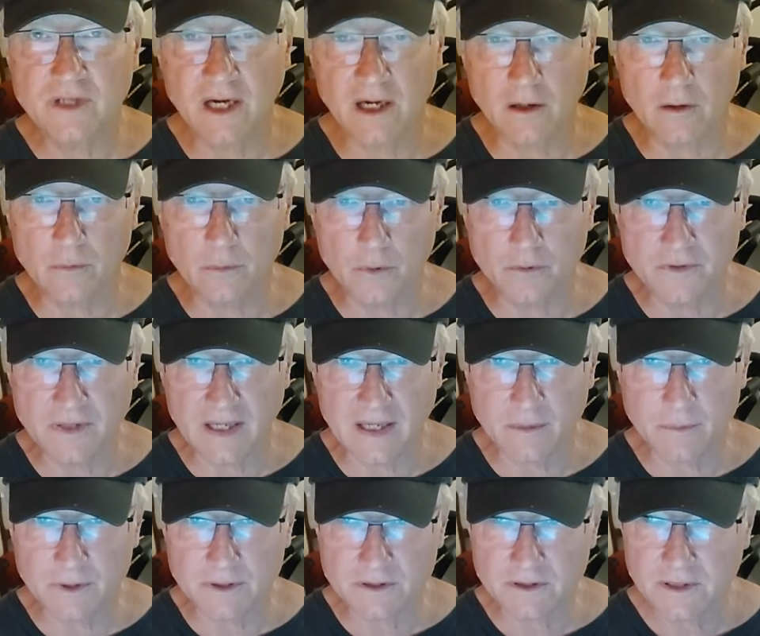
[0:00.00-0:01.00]
terrible
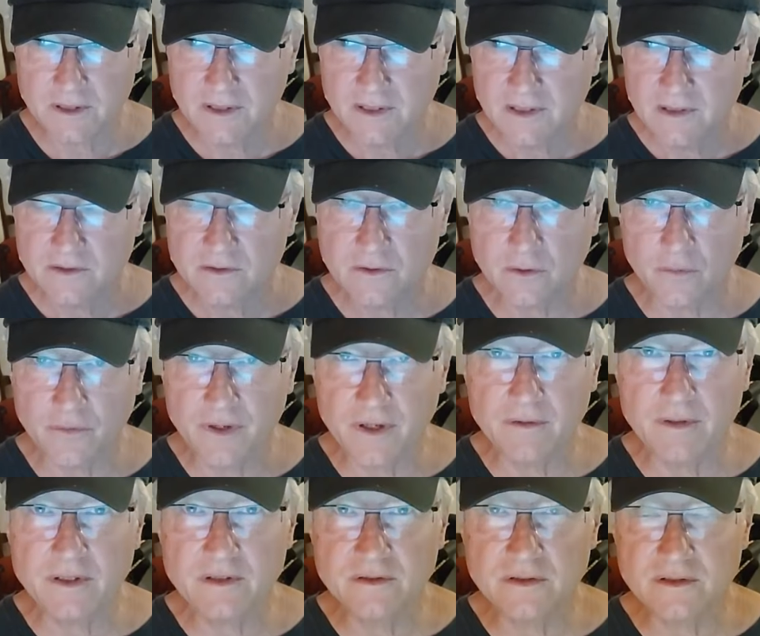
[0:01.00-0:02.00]
damage. So
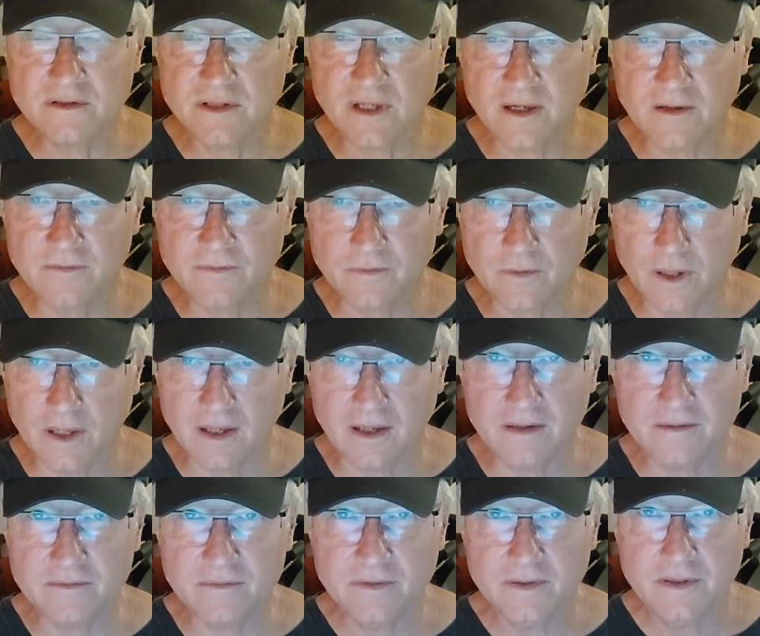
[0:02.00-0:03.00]
there is a tough
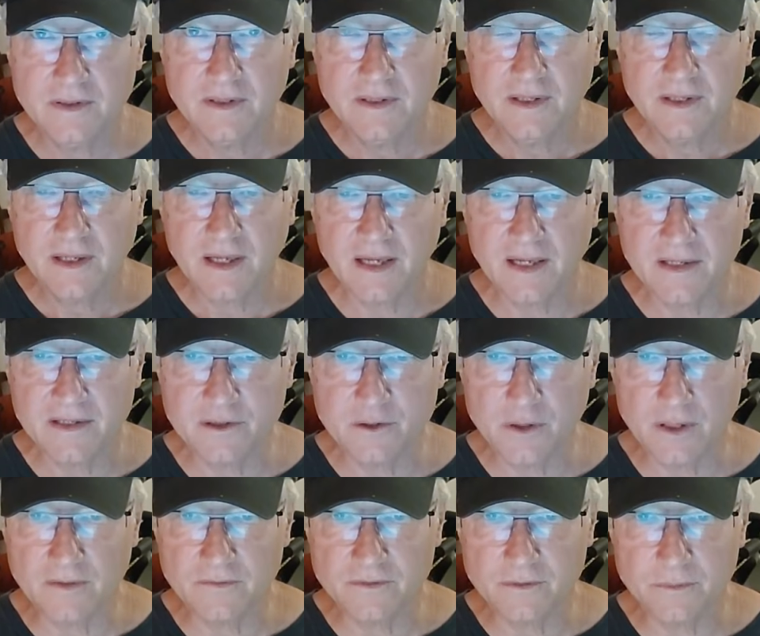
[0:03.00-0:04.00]
love, and
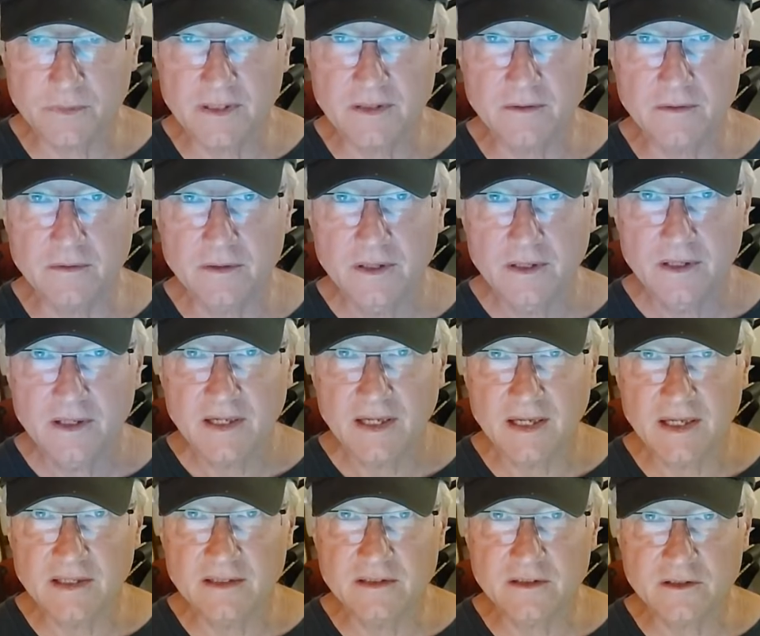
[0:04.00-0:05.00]
you have to be
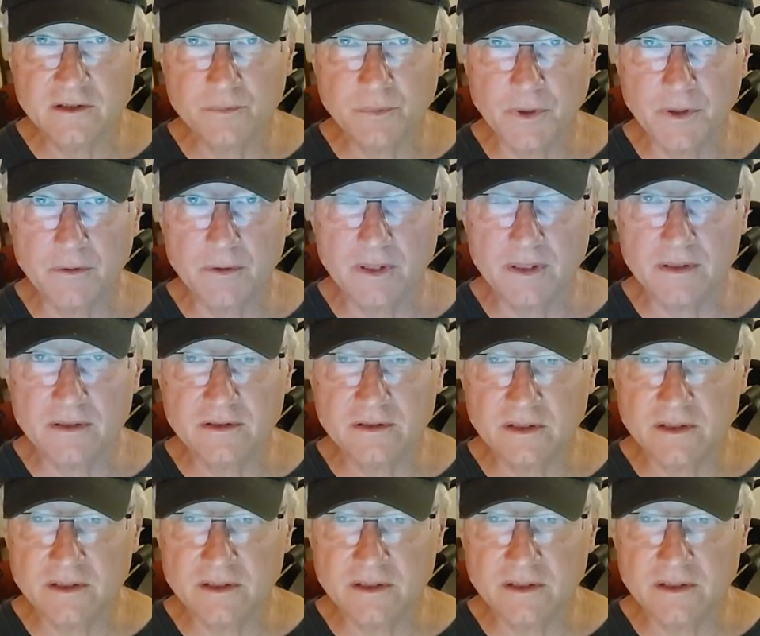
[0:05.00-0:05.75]
in the spirit.